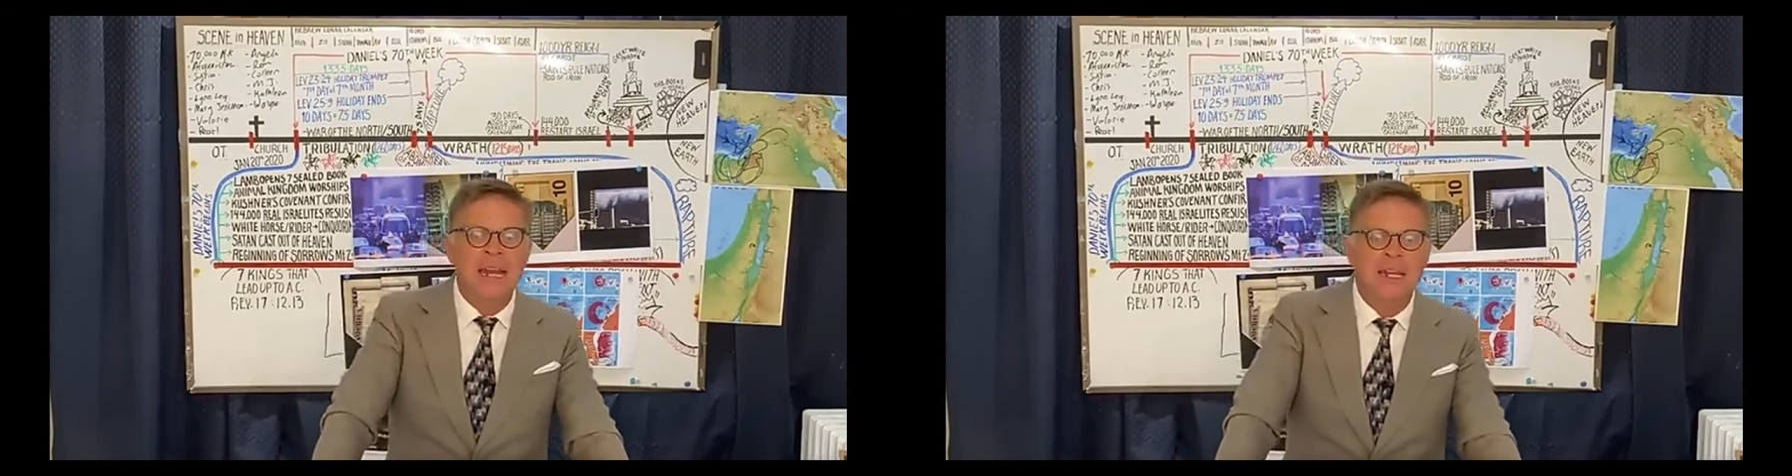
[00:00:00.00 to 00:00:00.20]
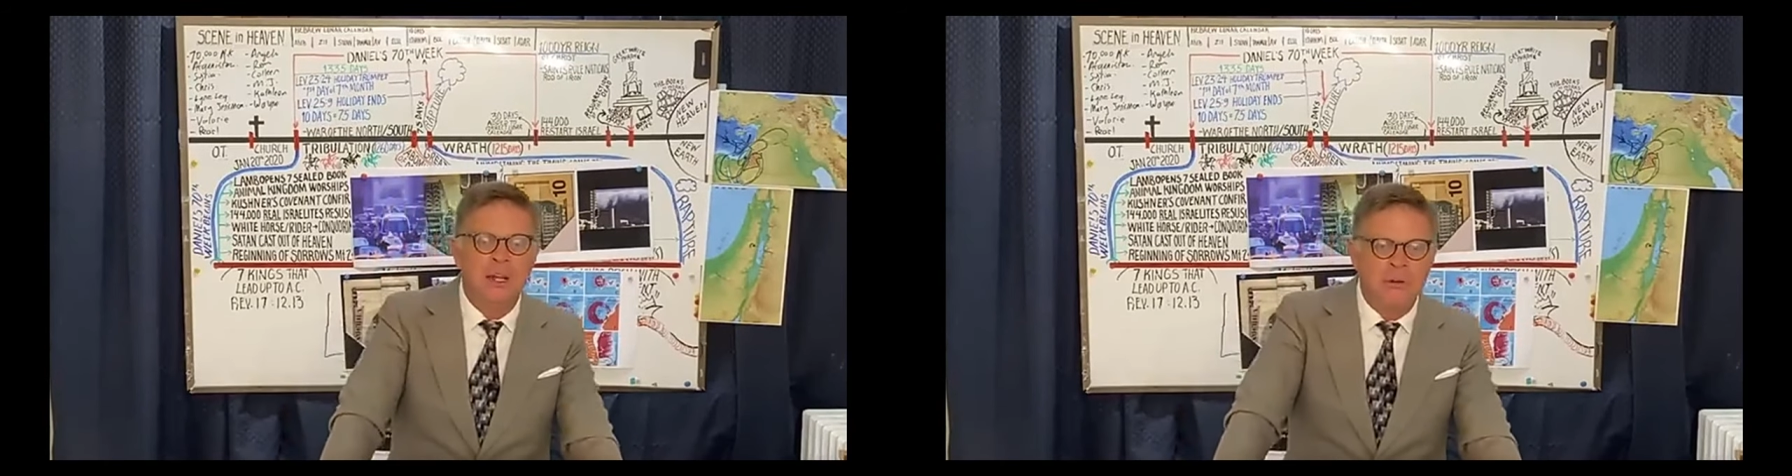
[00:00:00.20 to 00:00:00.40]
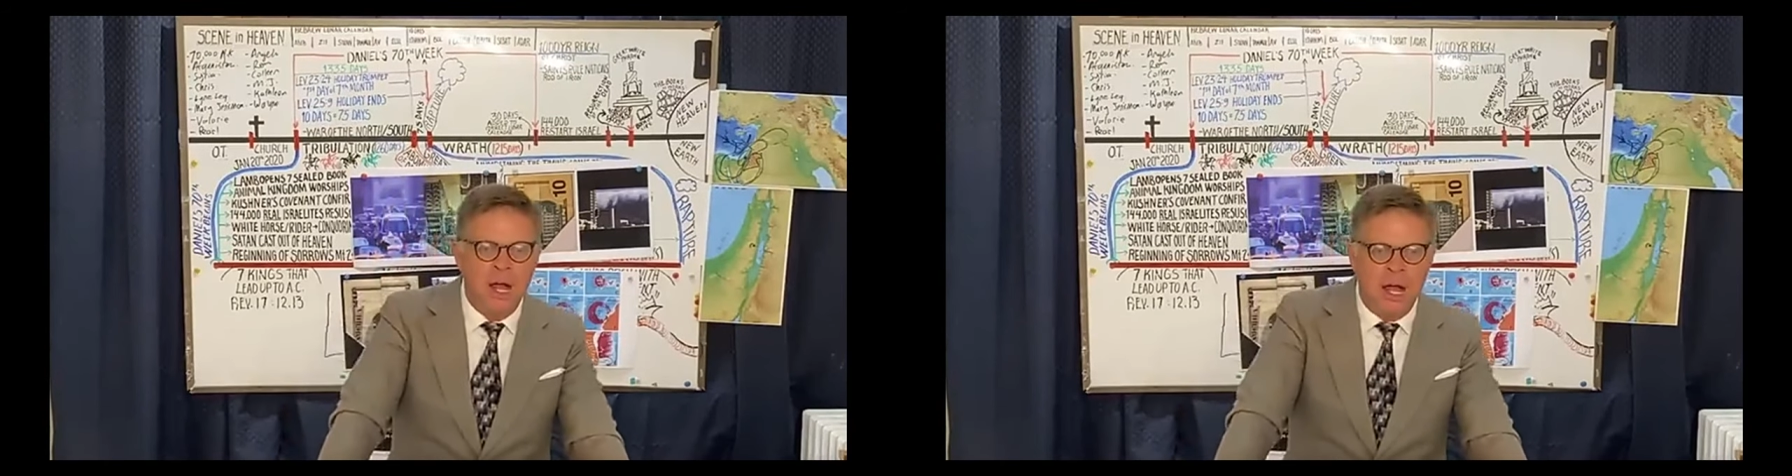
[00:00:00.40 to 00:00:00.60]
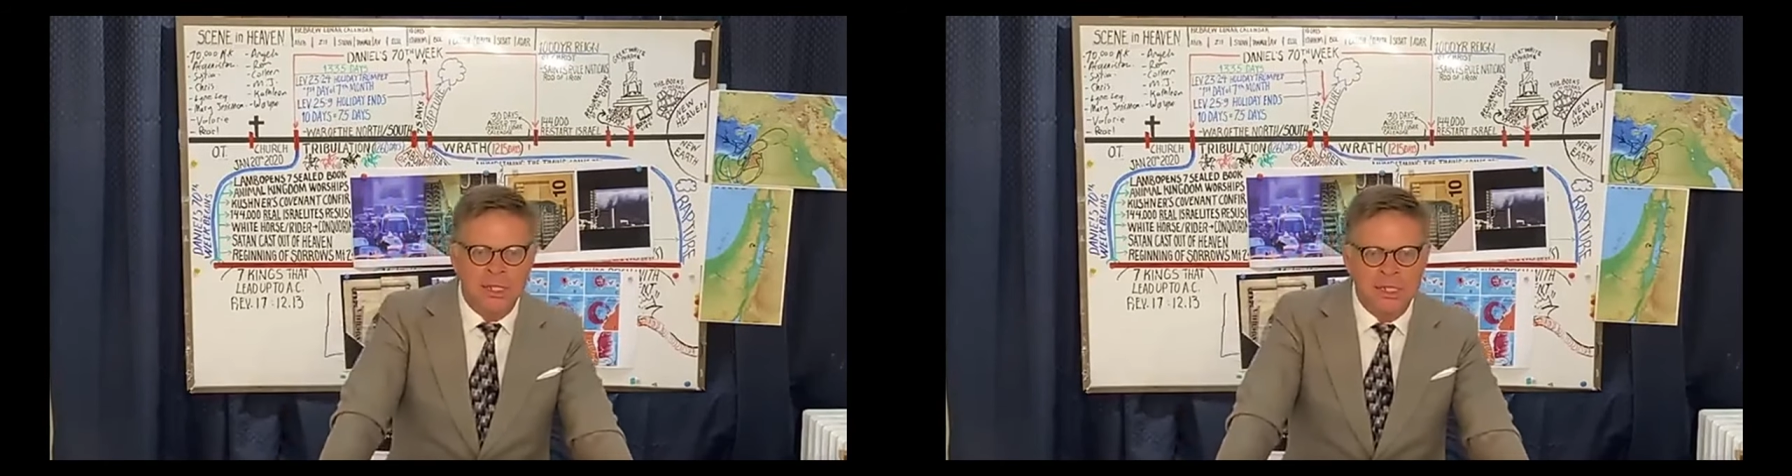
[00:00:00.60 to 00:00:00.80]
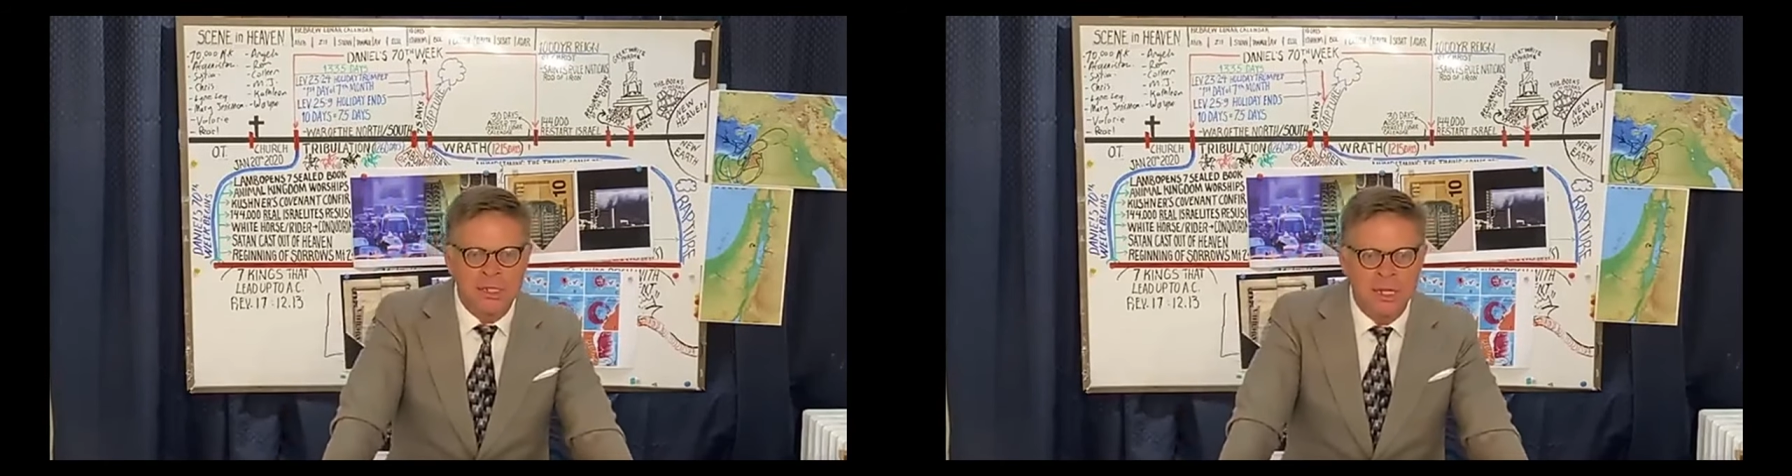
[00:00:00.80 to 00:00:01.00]
died on a
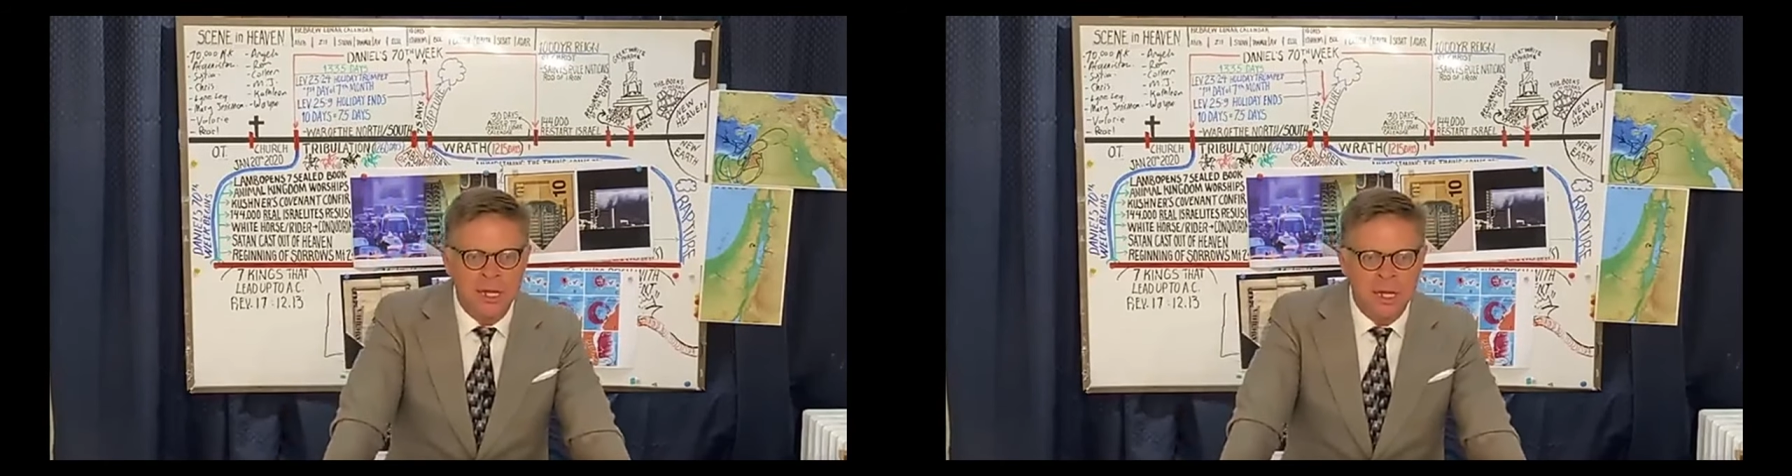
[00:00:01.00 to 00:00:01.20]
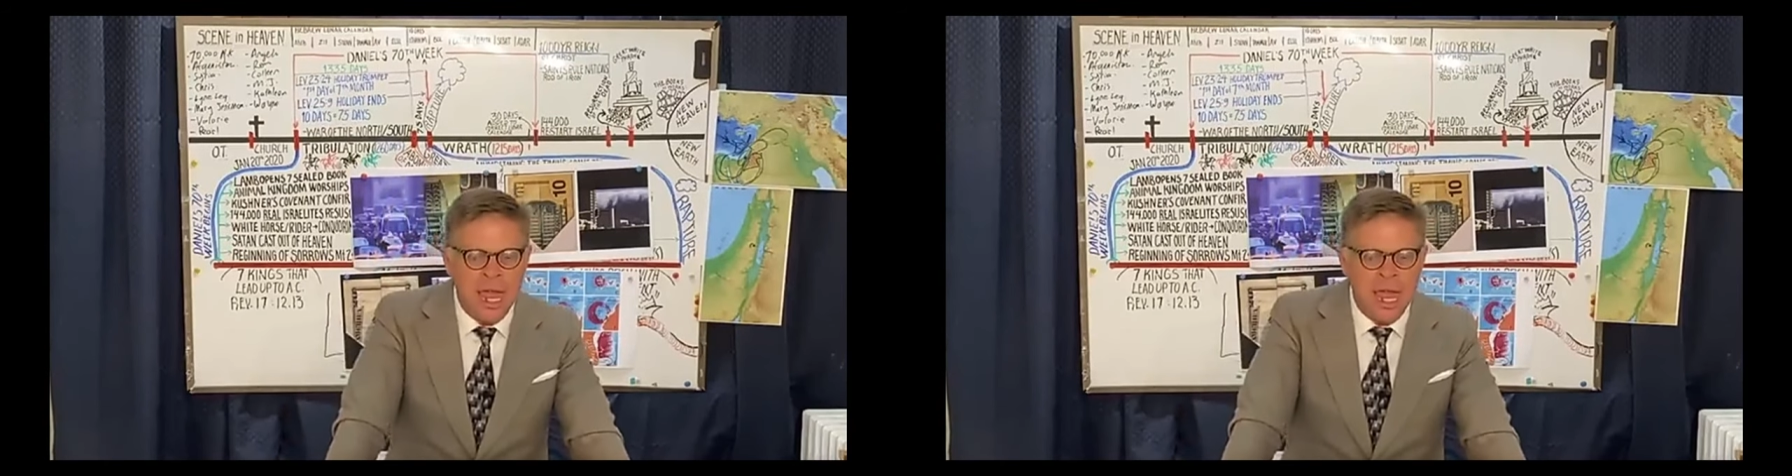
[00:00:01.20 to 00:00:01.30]
cross,